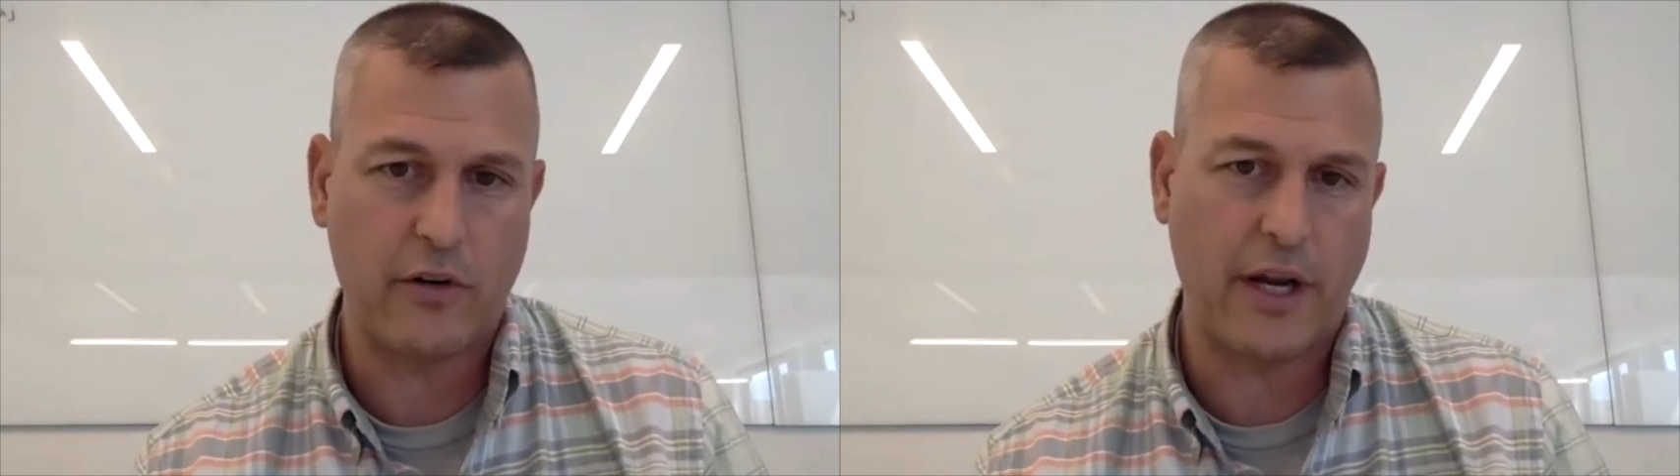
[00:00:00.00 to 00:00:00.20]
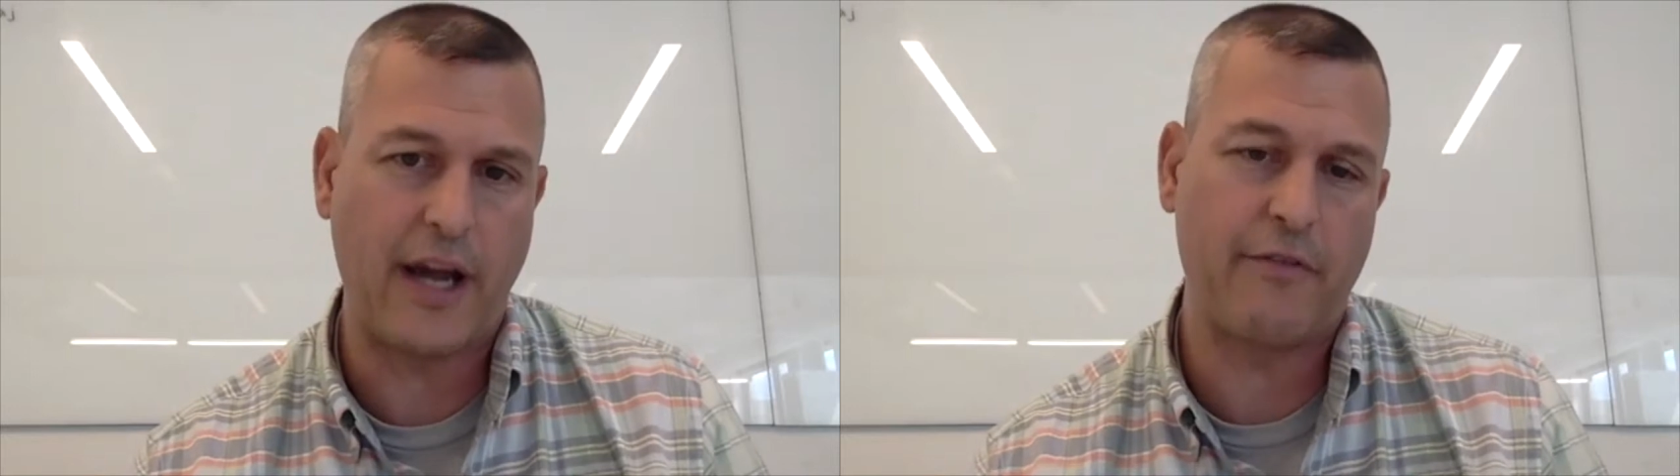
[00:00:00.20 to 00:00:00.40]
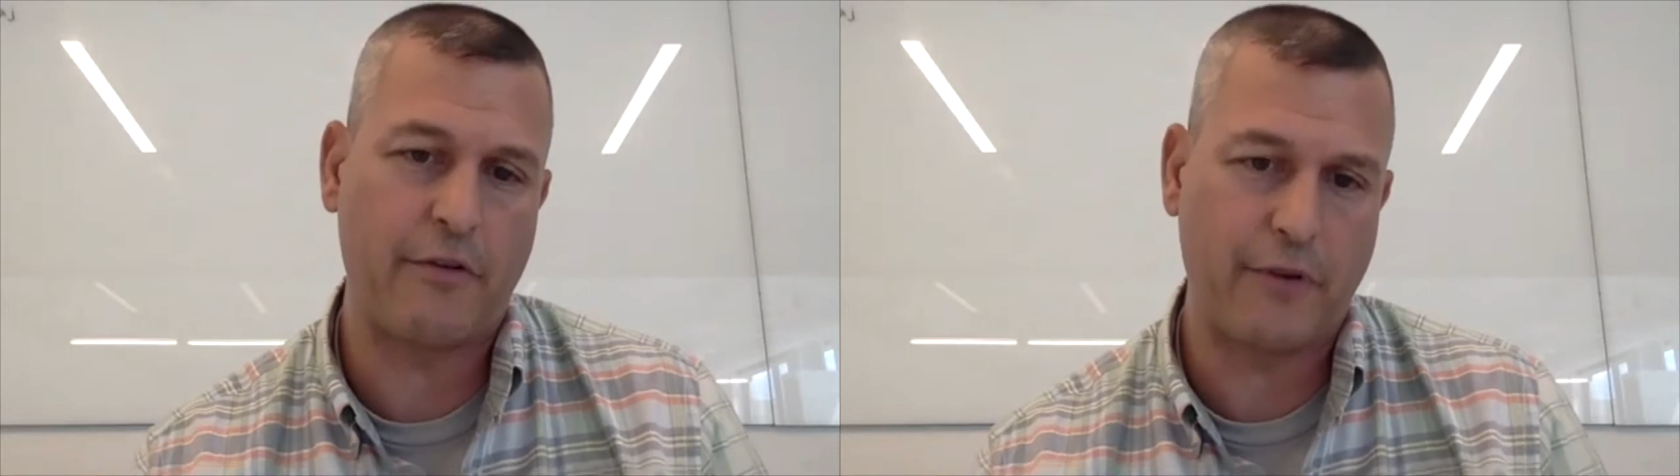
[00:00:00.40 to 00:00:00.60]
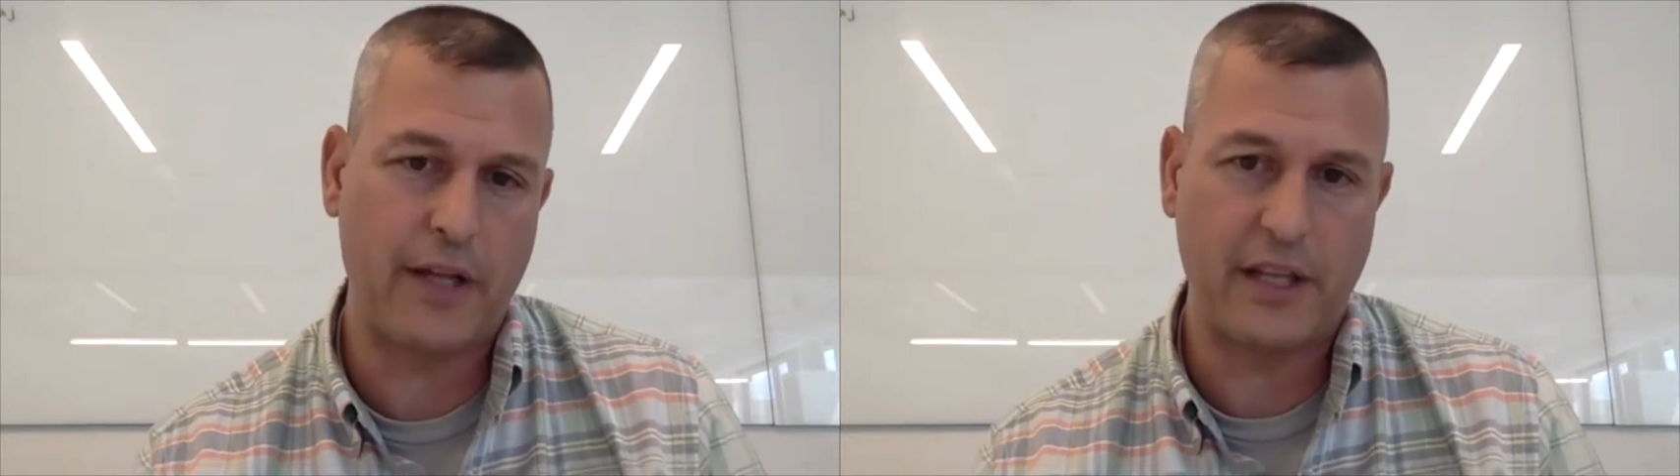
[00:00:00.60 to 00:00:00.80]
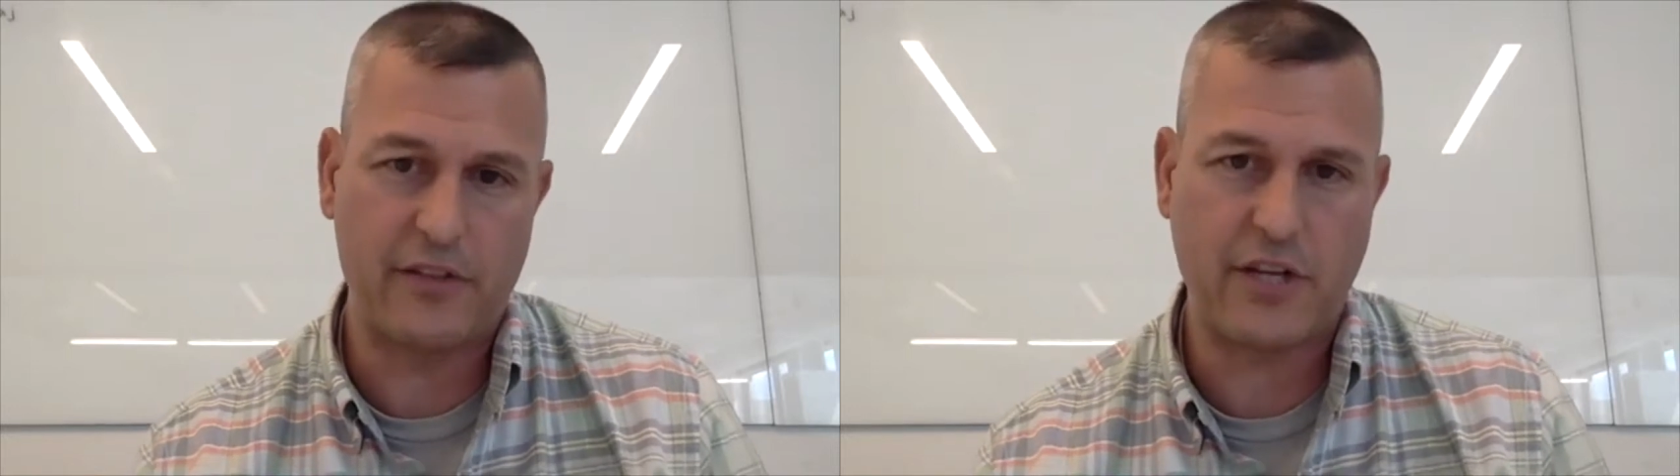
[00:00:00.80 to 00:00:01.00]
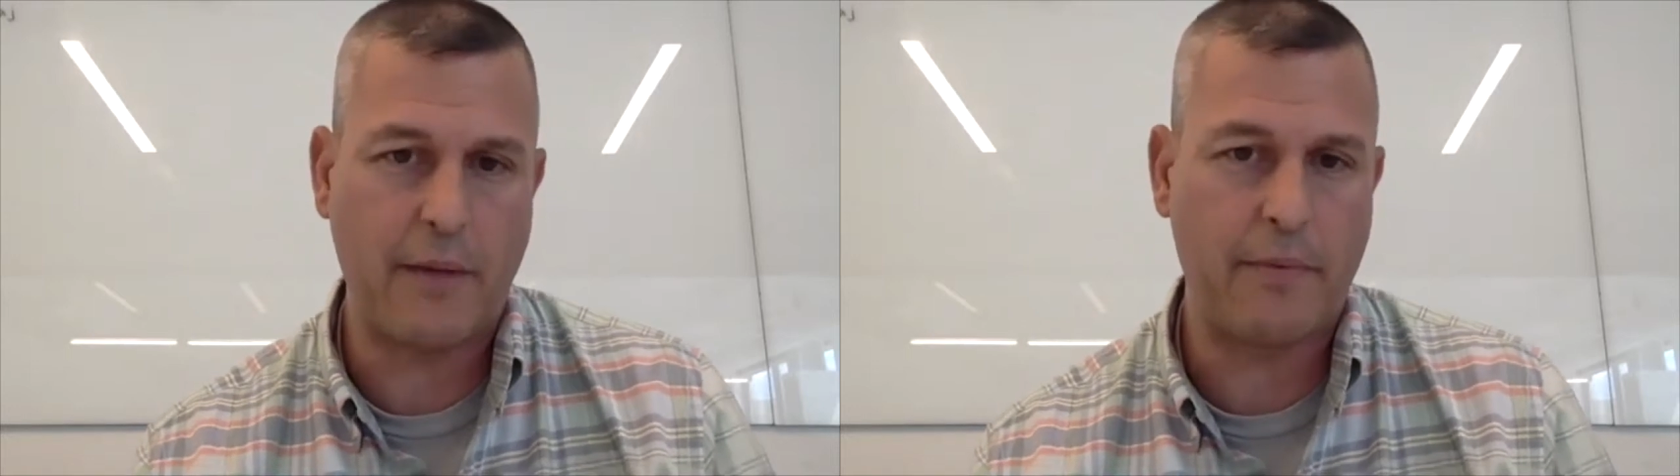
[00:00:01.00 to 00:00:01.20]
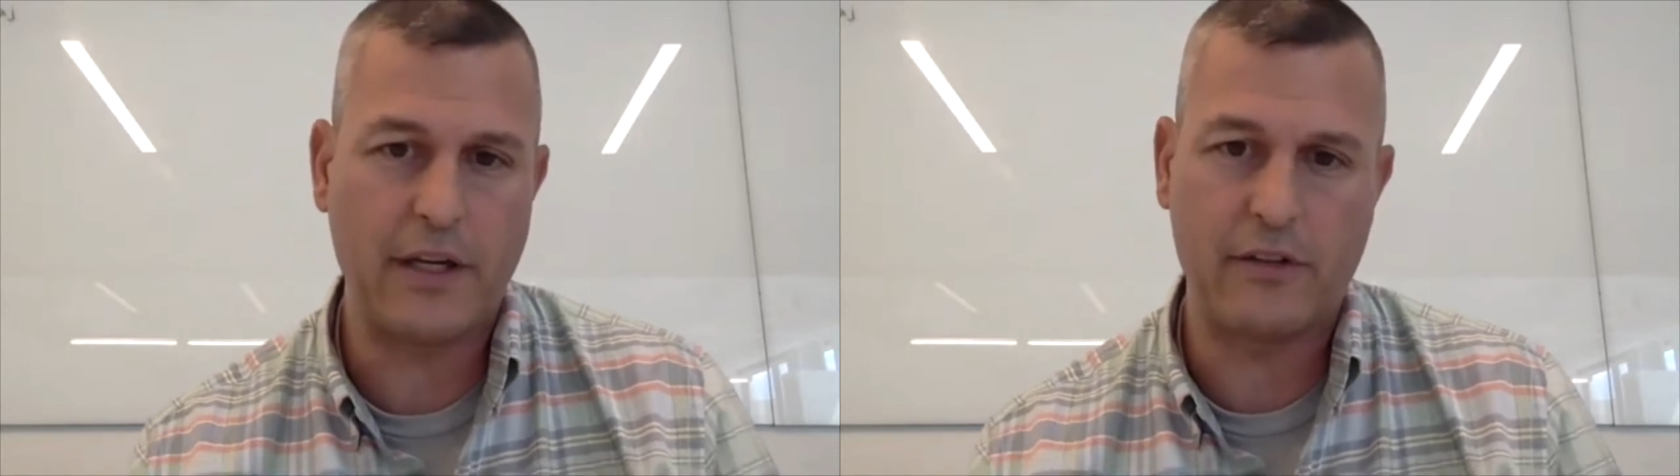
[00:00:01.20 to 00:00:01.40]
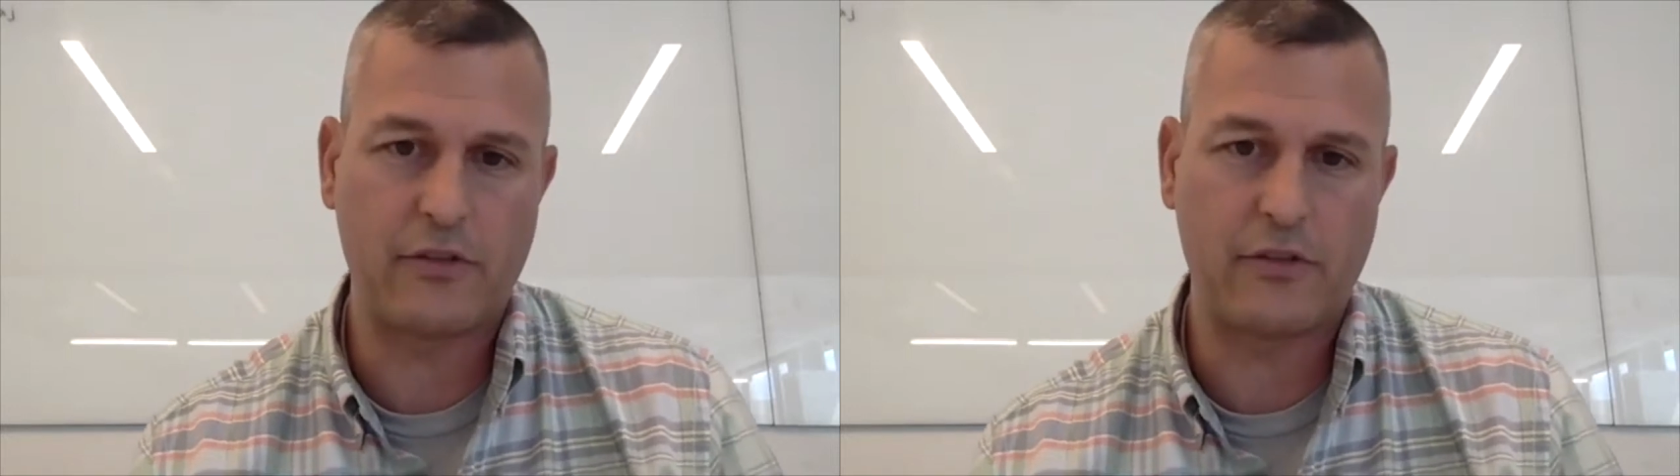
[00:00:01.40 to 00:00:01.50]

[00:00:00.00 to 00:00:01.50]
and I have a friend that's Japanese.